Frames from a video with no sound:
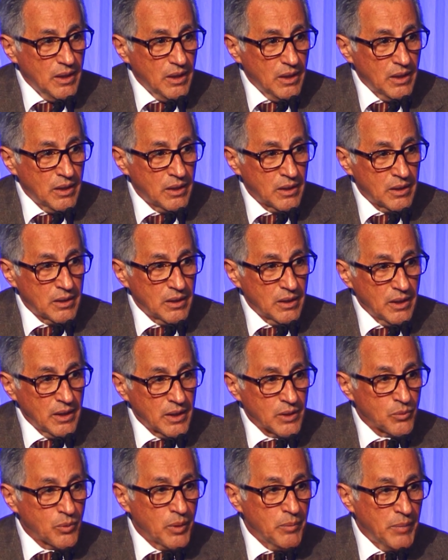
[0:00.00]

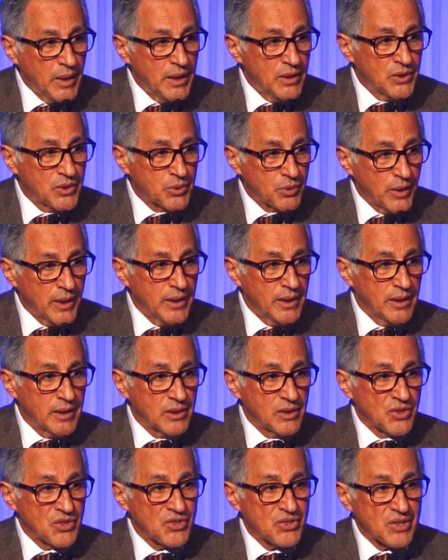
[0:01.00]
And we made training
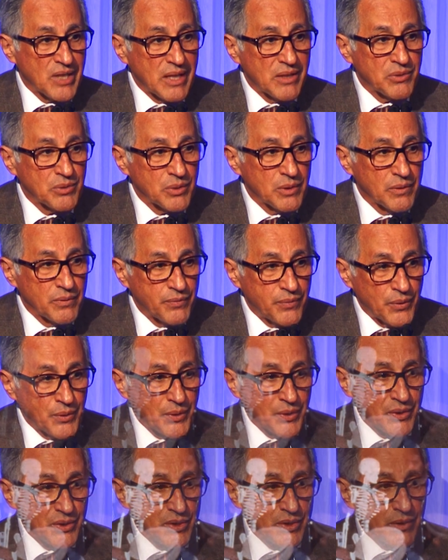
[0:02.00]
the central focus